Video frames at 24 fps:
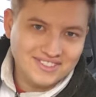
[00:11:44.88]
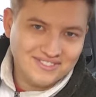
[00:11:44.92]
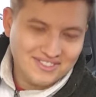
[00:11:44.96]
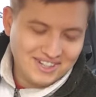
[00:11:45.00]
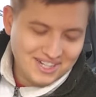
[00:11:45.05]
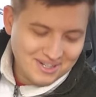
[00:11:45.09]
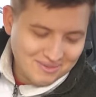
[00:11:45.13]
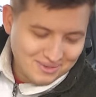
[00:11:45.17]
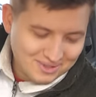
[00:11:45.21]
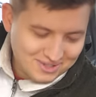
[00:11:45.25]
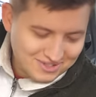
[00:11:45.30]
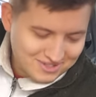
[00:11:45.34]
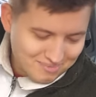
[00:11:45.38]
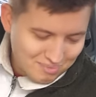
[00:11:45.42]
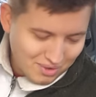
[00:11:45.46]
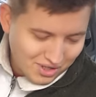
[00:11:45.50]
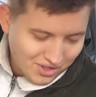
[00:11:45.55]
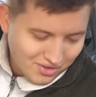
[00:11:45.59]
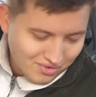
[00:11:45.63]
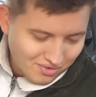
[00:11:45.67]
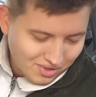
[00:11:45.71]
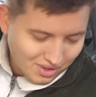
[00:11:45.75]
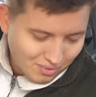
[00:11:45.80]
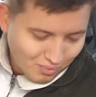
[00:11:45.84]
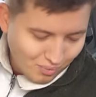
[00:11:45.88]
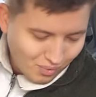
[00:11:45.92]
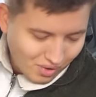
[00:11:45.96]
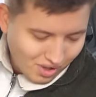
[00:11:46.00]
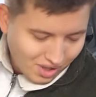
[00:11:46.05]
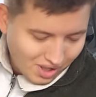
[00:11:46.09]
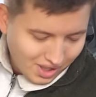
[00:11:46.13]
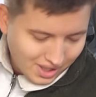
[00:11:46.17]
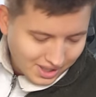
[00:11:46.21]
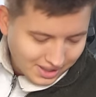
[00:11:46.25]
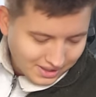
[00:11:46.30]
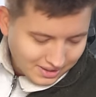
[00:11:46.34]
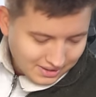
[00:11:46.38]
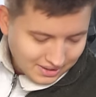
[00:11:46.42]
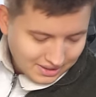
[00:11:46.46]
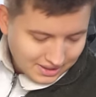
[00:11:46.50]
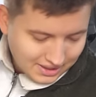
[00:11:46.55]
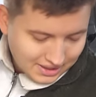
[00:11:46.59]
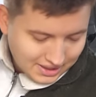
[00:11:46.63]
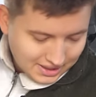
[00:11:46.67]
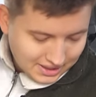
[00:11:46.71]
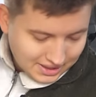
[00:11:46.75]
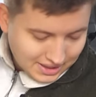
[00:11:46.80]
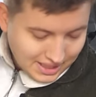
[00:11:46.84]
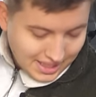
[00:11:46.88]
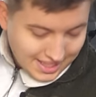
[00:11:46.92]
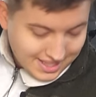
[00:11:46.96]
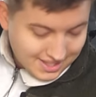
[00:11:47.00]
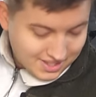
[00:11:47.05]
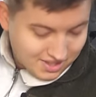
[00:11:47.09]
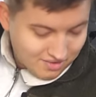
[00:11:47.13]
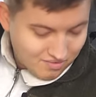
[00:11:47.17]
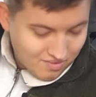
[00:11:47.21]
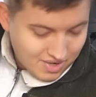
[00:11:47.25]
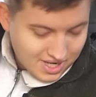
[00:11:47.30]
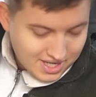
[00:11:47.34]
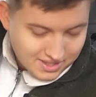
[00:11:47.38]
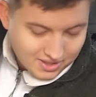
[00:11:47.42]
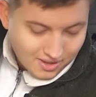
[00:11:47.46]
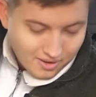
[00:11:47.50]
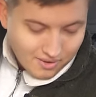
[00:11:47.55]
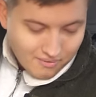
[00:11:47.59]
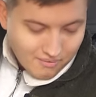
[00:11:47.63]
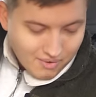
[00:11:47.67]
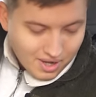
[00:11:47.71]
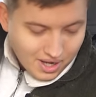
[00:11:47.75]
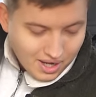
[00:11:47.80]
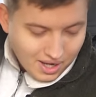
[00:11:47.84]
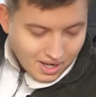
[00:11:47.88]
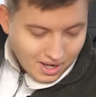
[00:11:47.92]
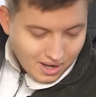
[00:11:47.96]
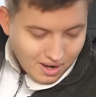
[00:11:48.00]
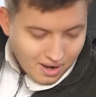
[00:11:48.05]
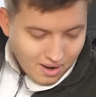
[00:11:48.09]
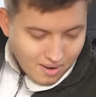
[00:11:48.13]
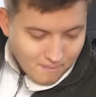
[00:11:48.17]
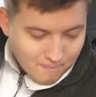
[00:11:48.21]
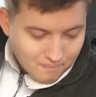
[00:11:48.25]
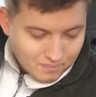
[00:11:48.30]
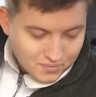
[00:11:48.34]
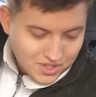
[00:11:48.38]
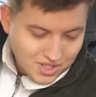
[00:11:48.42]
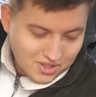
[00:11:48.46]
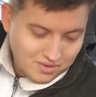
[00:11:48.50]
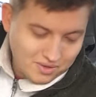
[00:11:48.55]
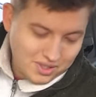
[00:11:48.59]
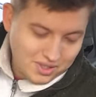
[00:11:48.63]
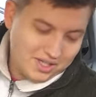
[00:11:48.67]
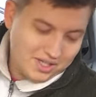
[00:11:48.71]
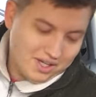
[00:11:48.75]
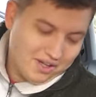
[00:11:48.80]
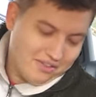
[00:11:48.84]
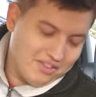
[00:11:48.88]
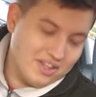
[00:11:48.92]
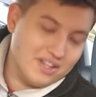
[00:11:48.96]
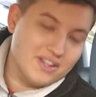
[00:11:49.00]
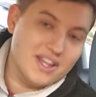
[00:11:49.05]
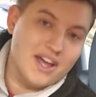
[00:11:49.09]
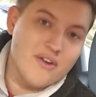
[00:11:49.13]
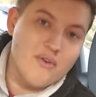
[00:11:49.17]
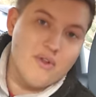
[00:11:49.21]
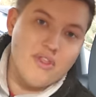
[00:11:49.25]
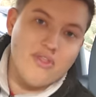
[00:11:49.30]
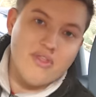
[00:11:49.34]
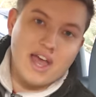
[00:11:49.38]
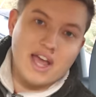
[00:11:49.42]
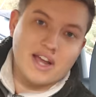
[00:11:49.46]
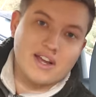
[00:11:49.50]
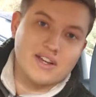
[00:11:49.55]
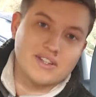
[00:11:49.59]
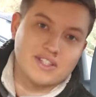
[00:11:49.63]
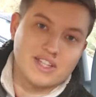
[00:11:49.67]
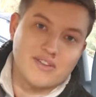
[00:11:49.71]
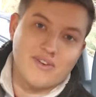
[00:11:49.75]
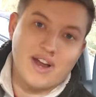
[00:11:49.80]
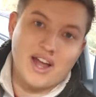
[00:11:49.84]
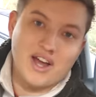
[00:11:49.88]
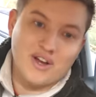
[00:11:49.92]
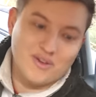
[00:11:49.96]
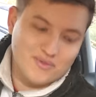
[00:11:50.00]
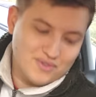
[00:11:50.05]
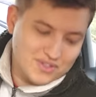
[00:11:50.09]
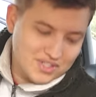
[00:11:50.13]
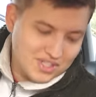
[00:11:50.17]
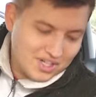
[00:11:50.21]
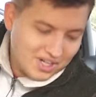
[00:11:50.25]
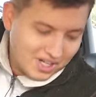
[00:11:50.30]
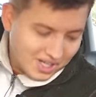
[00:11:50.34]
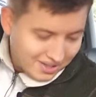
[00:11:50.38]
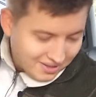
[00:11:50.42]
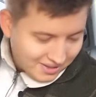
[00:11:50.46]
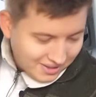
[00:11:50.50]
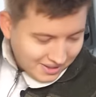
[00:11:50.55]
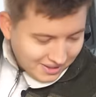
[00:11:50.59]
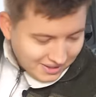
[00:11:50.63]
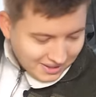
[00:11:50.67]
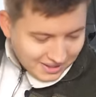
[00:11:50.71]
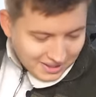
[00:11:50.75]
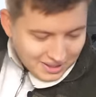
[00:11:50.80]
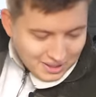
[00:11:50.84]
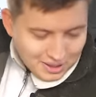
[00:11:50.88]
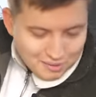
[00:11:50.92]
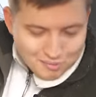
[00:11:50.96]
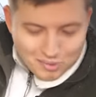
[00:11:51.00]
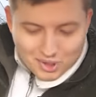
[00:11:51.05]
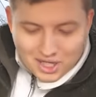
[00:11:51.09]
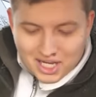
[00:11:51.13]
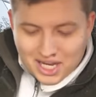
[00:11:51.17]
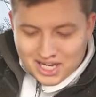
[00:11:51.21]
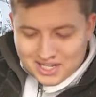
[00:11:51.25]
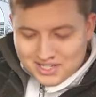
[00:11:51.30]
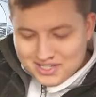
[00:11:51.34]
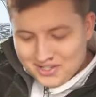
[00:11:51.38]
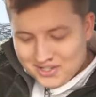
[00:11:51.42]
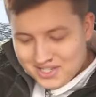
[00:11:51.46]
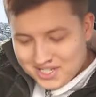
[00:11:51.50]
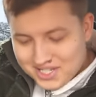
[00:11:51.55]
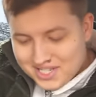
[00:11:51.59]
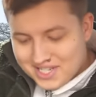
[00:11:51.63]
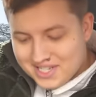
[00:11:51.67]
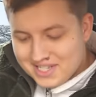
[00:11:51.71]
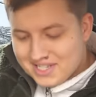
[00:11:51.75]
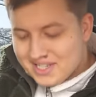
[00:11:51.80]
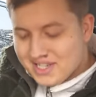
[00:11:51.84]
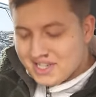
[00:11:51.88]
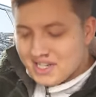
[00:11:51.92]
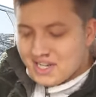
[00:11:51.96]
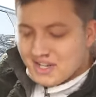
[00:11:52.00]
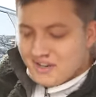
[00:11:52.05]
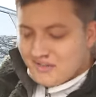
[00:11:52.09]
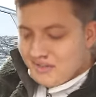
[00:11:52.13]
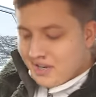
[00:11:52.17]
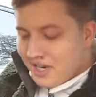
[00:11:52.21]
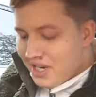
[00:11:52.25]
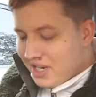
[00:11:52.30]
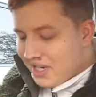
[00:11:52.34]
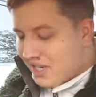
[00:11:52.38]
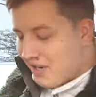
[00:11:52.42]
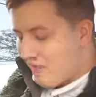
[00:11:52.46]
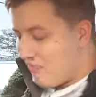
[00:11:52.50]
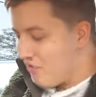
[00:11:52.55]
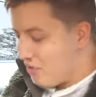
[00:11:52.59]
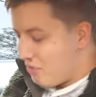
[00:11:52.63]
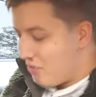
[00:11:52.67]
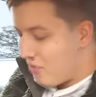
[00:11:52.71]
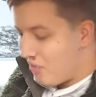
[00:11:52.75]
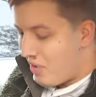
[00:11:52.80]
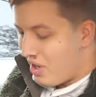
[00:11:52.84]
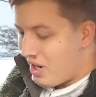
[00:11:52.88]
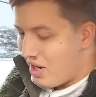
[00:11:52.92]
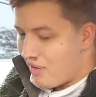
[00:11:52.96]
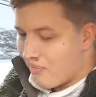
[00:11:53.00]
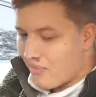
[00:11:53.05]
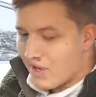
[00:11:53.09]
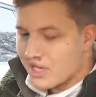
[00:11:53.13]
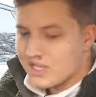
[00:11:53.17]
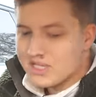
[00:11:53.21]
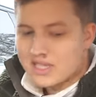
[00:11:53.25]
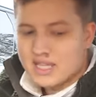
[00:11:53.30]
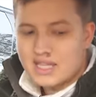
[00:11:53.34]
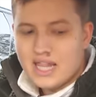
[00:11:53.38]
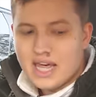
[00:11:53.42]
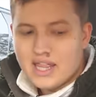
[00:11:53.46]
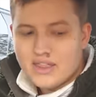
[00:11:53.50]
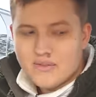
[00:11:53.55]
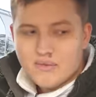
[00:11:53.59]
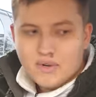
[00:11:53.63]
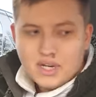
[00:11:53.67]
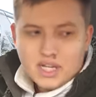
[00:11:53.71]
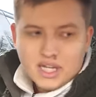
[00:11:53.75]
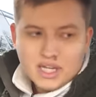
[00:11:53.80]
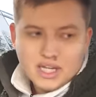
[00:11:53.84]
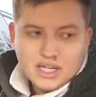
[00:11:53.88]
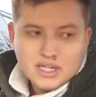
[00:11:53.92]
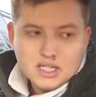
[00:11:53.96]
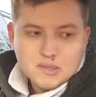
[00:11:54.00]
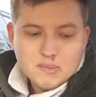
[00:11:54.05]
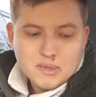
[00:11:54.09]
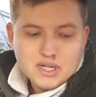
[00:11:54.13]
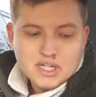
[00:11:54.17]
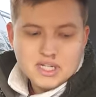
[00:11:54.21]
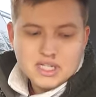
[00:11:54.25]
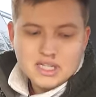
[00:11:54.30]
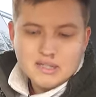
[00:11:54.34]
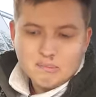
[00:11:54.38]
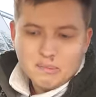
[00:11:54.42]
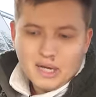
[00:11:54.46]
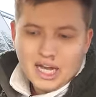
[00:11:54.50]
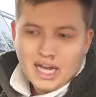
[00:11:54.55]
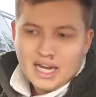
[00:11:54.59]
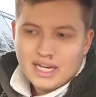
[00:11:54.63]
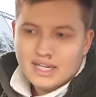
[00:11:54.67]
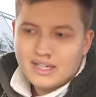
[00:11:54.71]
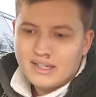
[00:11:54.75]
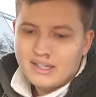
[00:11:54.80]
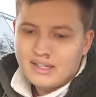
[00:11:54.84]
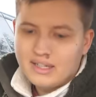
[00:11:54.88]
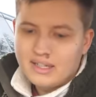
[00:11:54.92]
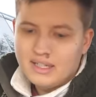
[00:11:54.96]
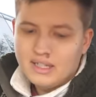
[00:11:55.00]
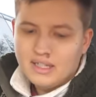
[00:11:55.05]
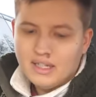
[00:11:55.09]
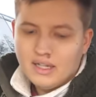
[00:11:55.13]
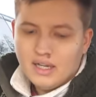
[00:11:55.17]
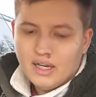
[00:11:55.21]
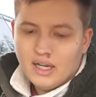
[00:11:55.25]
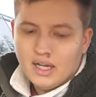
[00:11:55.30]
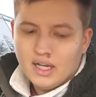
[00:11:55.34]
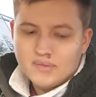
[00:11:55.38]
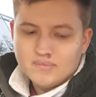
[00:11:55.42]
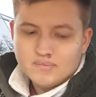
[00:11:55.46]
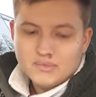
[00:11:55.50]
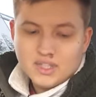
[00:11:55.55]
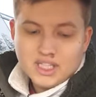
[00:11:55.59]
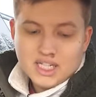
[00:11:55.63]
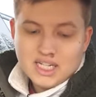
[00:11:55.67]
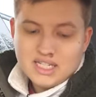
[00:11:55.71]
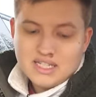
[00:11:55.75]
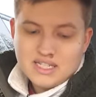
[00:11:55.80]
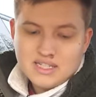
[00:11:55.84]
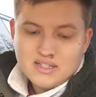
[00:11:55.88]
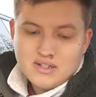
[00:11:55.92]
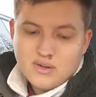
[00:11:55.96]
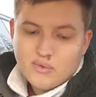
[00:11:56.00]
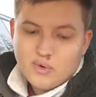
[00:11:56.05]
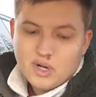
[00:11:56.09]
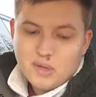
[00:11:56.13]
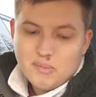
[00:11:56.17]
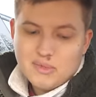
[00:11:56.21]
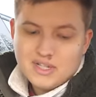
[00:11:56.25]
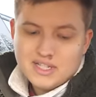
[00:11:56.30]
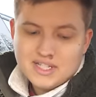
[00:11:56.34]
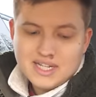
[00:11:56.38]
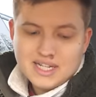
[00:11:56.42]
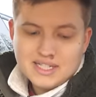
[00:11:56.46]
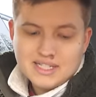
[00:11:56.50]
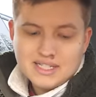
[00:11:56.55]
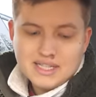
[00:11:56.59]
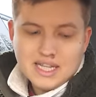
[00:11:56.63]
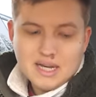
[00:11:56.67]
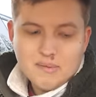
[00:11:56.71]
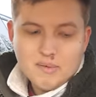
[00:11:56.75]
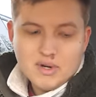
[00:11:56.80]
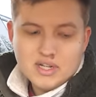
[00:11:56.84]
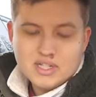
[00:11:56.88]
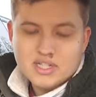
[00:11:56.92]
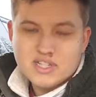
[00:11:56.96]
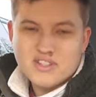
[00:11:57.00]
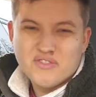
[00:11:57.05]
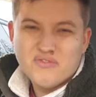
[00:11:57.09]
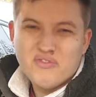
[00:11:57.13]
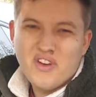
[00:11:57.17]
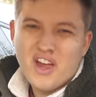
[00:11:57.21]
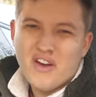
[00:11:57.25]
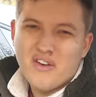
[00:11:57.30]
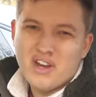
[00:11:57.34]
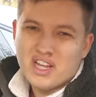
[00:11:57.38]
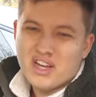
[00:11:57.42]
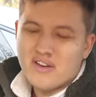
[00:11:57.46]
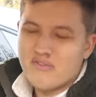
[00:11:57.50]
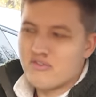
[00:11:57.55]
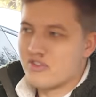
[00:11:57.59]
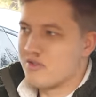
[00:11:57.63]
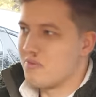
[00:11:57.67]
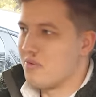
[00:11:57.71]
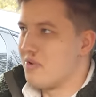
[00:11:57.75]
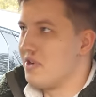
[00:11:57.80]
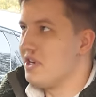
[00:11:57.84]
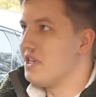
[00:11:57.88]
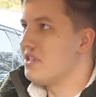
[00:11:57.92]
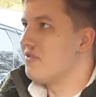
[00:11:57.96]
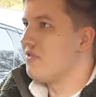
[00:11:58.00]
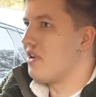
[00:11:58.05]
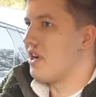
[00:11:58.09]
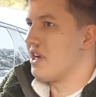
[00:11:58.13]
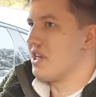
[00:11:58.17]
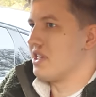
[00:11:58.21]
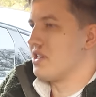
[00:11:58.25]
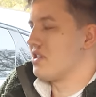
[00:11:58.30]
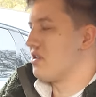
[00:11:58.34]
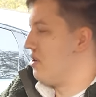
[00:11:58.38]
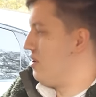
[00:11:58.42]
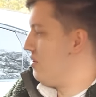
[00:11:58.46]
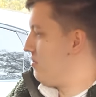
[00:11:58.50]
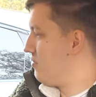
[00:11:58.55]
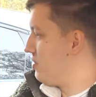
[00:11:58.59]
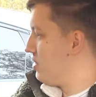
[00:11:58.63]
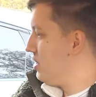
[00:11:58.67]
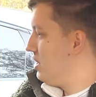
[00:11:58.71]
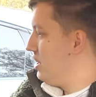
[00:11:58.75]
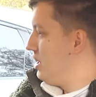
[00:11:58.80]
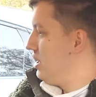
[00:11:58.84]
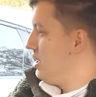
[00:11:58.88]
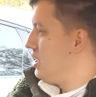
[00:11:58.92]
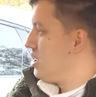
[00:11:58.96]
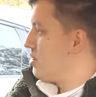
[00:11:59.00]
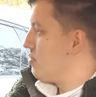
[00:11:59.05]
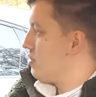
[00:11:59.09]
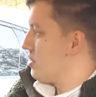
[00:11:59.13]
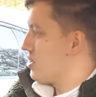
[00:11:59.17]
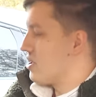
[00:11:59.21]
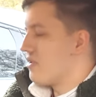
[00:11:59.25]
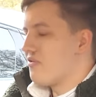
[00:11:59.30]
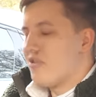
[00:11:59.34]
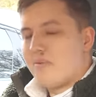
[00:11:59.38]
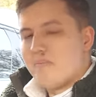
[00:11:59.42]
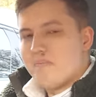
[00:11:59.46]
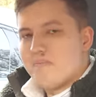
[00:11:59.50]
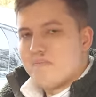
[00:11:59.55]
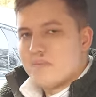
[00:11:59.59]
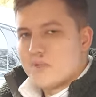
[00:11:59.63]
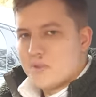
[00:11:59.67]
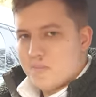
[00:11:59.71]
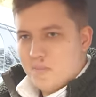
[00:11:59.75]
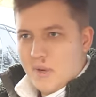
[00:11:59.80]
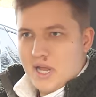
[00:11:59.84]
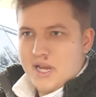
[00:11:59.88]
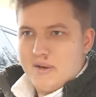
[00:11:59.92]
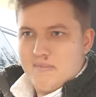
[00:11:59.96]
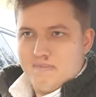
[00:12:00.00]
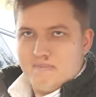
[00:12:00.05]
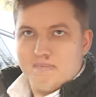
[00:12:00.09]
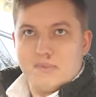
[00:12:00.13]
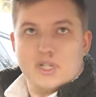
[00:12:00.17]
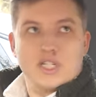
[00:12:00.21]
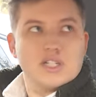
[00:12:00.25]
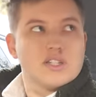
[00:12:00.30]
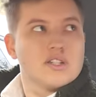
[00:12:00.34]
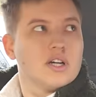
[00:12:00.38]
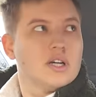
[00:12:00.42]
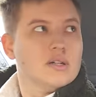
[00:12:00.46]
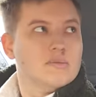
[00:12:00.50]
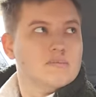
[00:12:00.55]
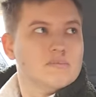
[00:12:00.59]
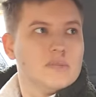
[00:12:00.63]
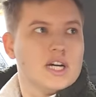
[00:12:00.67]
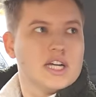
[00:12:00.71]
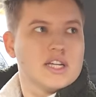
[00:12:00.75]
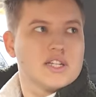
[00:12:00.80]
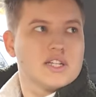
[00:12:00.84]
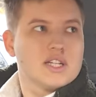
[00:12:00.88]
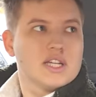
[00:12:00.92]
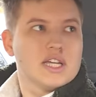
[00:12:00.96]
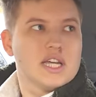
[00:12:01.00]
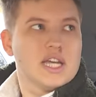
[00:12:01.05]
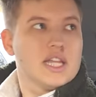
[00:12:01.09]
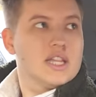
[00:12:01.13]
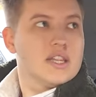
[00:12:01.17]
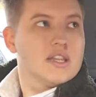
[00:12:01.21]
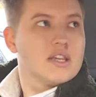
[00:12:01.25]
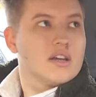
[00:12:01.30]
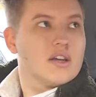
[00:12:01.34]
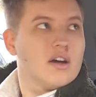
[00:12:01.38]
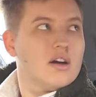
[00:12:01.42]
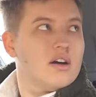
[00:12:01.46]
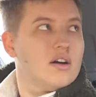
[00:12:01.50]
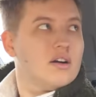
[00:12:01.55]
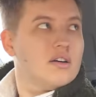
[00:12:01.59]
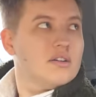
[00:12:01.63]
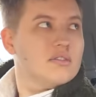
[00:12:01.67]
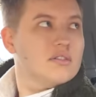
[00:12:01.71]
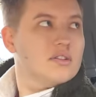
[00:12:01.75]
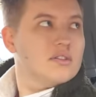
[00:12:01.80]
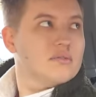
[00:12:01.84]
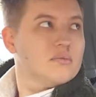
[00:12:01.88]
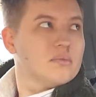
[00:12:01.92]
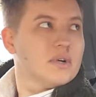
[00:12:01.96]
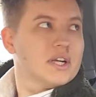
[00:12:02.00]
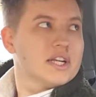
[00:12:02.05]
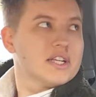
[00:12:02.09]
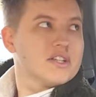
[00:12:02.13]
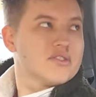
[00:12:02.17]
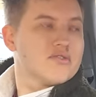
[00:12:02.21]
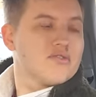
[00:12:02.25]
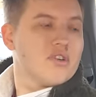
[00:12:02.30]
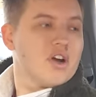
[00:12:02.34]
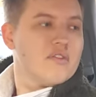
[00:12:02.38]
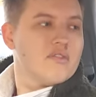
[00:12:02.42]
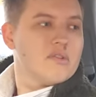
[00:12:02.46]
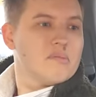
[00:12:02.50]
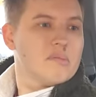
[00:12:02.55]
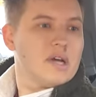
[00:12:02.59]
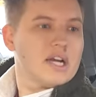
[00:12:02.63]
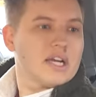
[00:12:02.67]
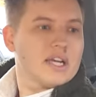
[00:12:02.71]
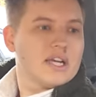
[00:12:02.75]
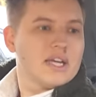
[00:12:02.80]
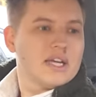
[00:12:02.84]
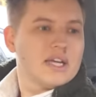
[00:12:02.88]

if anyone's wondering why, that is the reason. Um, so I think they're in there because they're out of sight. But yeah, so this is a very comfortable armrest. The leather in here, especially in the back, um, I guess it's not really been sat in that much. It's very comfortable. It's very soft to be honest, I've not spent much time actually in the car when it's driving back